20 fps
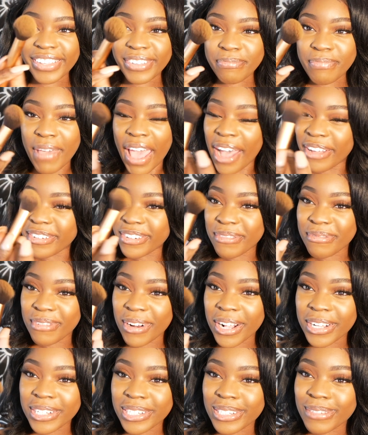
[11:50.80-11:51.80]
powder
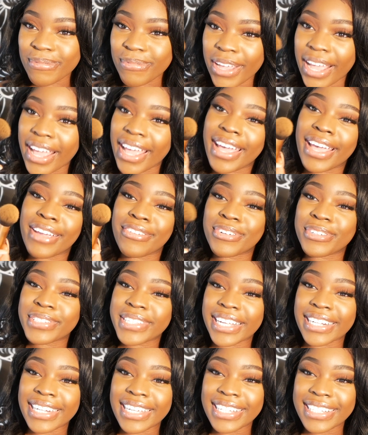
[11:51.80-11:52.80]
brush by Real
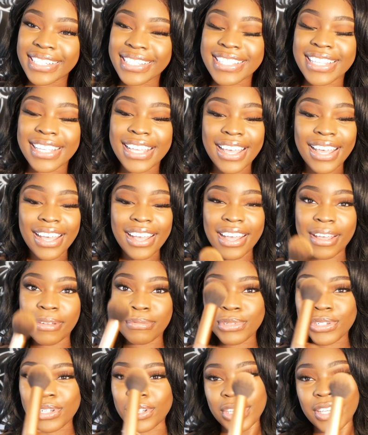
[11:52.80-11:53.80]
Techniques. I'm
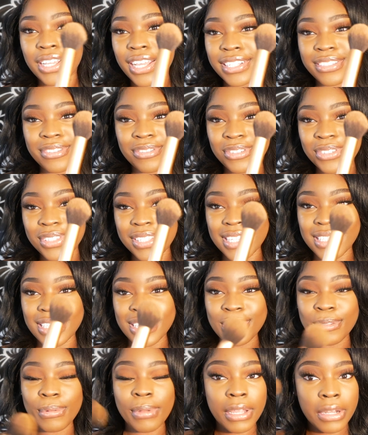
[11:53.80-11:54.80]
sure you guys have all seen
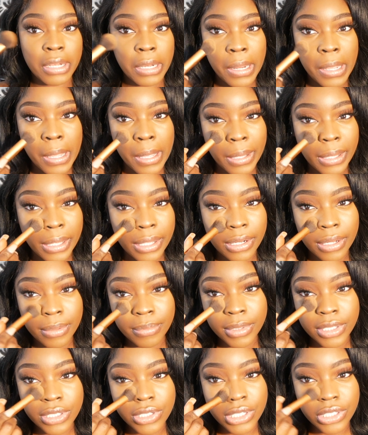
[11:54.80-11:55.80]
this one. And I'm
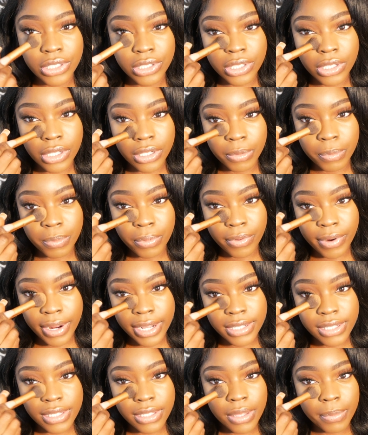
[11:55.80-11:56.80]
literally just going to
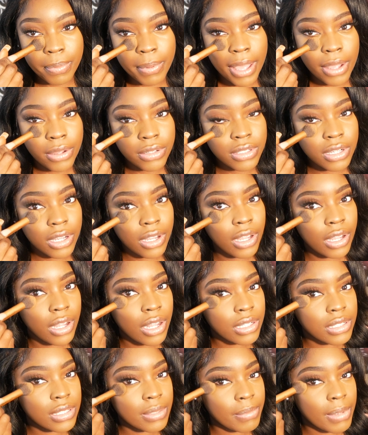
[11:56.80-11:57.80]
press the powder
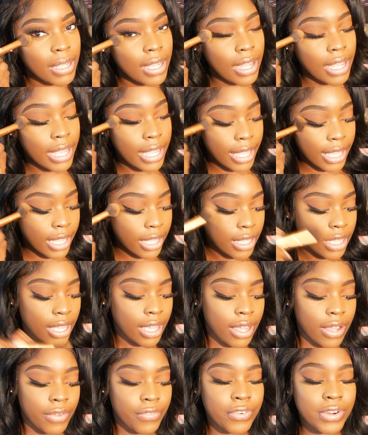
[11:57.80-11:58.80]
under my eye.
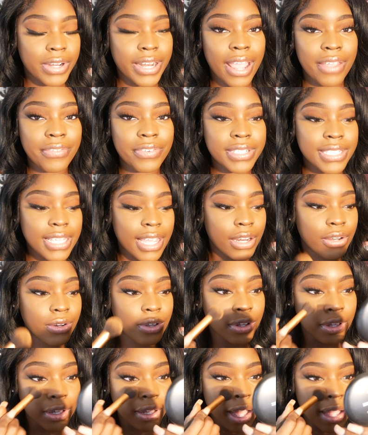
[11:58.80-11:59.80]
For an everyday
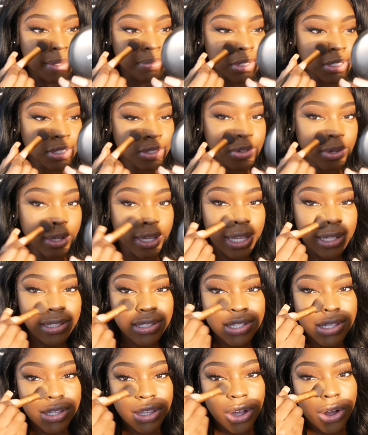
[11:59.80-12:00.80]
look, I'm just not
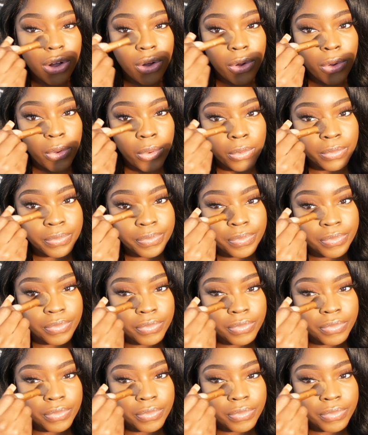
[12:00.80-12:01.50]
into the whole